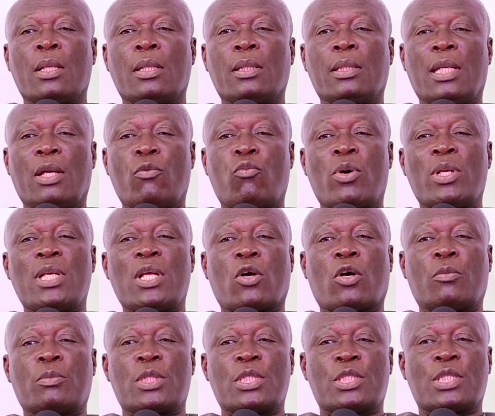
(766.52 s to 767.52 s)
They won the
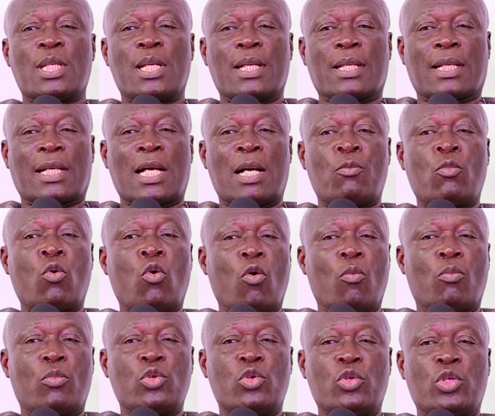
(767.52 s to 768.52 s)
competition and come
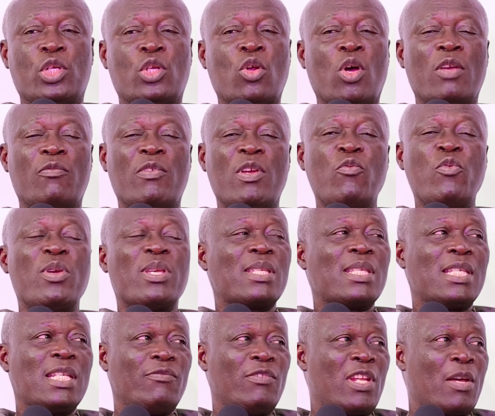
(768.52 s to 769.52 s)
home. You did not even
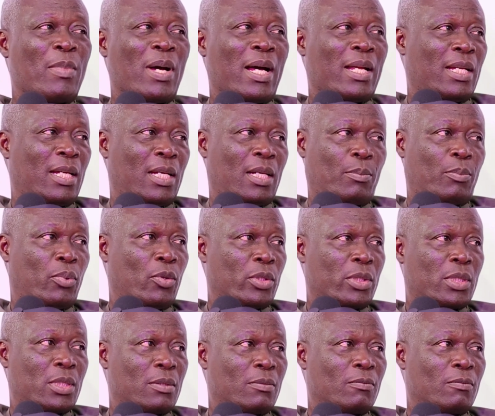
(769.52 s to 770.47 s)
receive them at the airport.